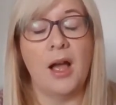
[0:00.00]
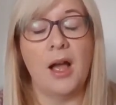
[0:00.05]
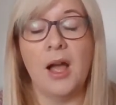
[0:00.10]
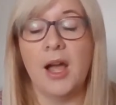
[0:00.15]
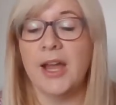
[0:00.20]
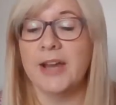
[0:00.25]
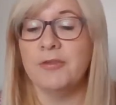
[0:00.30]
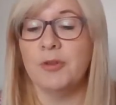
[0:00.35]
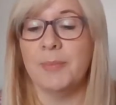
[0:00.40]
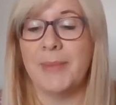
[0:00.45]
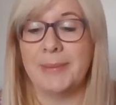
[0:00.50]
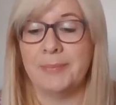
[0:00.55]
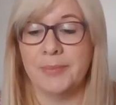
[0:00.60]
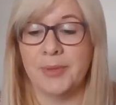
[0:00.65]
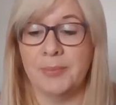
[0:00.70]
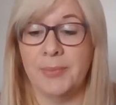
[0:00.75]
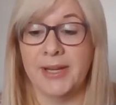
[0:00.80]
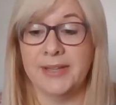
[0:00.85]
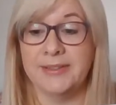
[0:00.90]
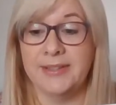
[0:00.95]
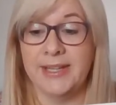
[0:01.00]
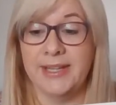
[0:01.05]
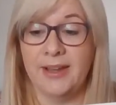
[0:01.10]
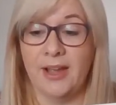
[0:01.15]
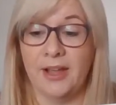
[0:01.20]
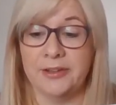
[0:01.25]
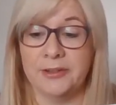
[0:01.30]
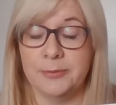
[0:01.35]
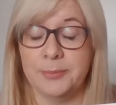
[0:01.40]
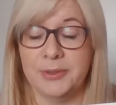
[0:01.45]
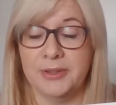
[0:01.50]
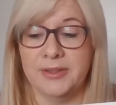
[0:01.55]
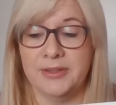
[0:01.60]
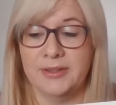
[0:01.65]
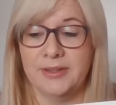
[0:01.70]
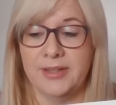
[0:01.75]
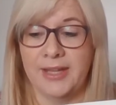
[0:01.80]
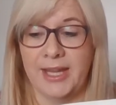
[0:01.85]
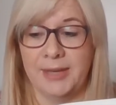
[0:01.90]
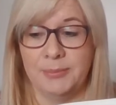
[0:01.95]
I remember my dear
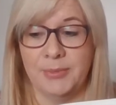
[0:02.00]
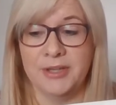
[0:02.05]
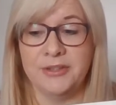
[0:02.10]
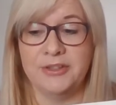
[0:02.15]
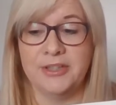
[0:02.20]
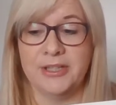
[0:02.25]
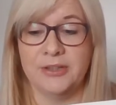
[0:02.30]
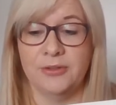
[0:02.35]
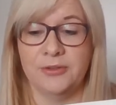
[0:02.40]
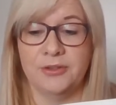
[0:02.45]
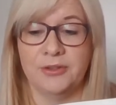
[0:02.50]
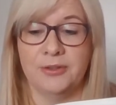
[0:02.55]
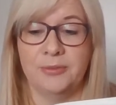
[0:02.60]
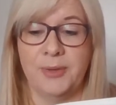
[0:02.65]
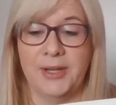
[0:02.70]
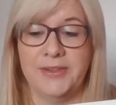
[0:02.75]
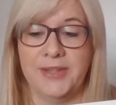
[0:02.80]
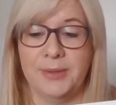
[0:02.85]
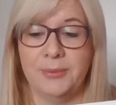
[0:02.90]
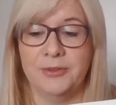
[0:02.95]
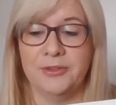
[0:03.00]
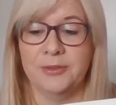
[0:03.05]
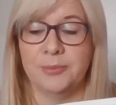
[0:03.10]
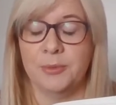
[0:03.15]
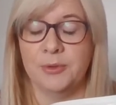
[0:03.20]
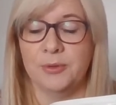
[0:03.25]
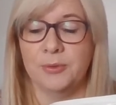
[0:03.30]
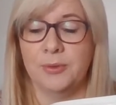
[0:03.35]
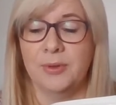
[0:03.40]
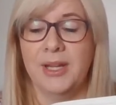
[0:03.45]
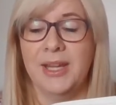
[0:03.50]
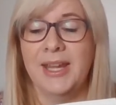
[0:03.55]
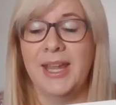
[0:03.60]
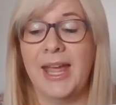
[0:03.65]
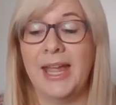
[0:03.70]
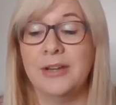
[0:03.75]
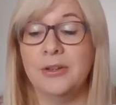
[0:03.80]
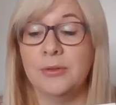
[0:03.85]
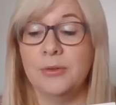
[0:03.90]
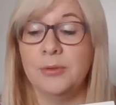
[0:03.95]
husband and my children when they were small
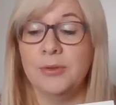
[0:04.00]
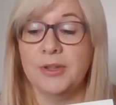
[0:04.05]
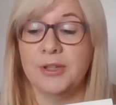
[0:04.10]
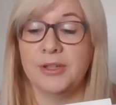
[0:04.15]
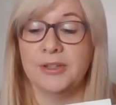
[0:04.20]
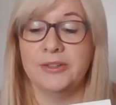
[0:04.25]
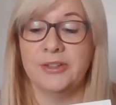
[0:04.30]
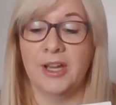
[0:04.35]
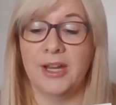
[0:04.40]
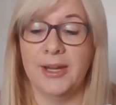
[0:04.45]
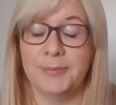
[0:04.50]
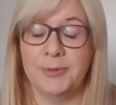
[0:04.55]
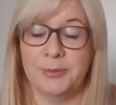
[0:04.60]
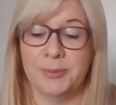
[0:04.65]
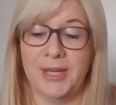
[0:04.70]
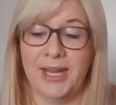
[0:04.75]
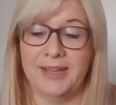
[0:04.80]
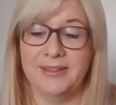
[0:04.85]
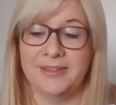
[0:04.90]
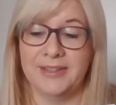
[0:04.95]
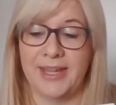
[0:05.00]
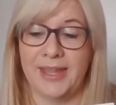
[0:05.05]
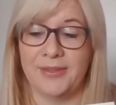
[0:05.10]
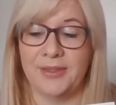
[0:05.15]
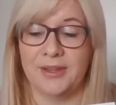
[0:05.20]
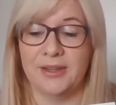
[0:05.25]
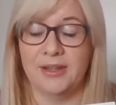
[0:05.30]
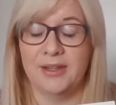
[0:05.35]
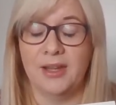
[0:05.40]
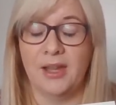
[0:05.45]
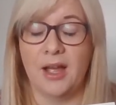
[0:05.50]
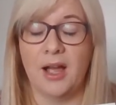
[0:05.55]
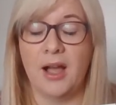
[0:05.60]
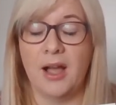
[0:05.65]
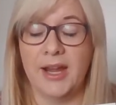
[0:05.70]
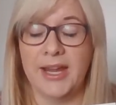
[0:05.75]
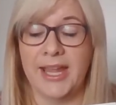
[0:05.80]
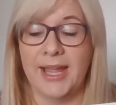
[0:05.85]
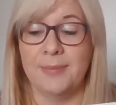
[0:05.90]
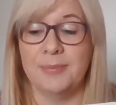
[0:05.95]
and all the good times we had together.
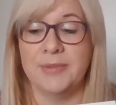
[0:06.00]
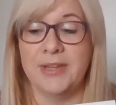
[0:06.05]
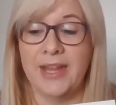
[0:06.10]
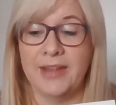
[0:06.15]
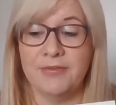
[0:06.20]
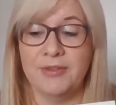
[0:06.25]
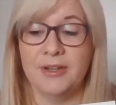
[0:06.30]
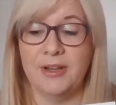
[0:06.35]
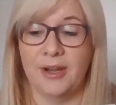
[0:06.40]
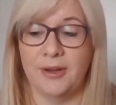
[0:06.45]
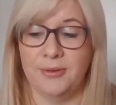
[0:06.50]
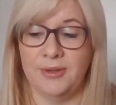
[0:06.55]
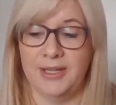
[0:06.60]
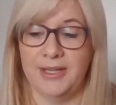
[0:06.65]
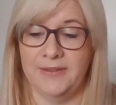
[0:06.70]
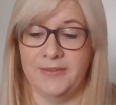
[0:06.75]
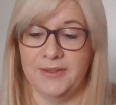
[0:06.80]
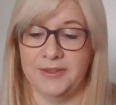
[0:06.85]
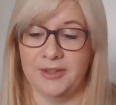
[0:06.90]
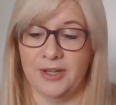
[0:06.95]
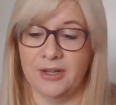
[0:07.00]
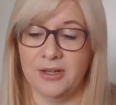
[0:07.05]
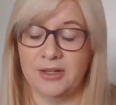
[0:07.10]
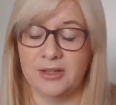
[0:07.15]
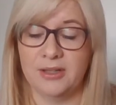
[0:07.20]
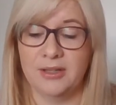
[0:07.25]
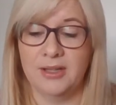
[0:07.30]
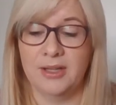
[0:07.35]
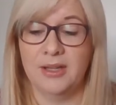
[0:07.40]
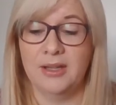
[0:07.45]
I am never lonely in the dark.